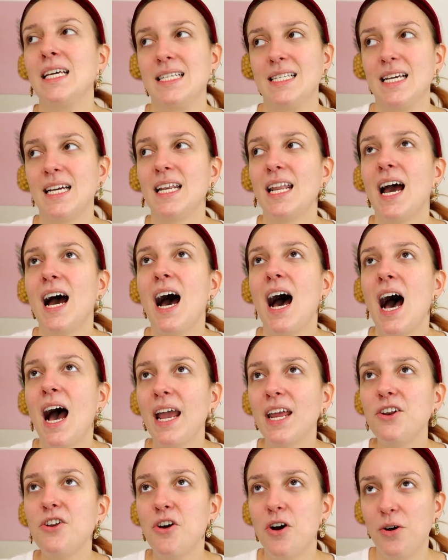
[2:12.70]
Listen,
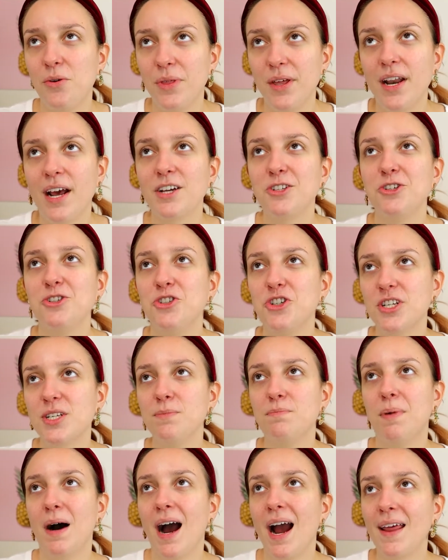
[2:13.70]
I know that I should
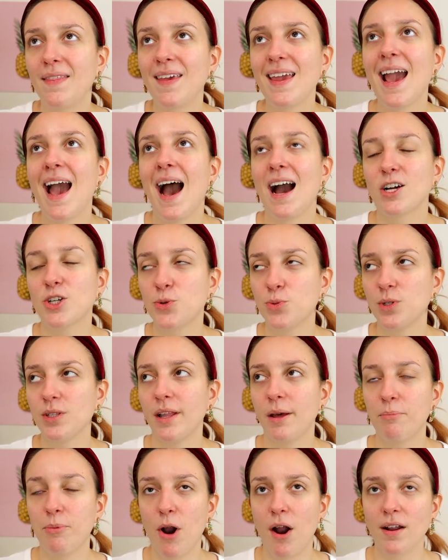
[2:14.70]
just buy the actual
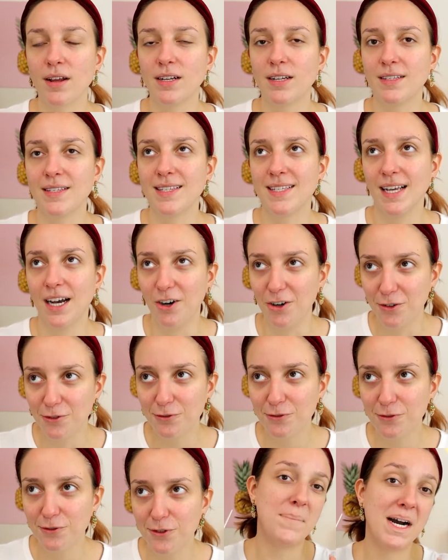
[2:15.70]
lip product itself,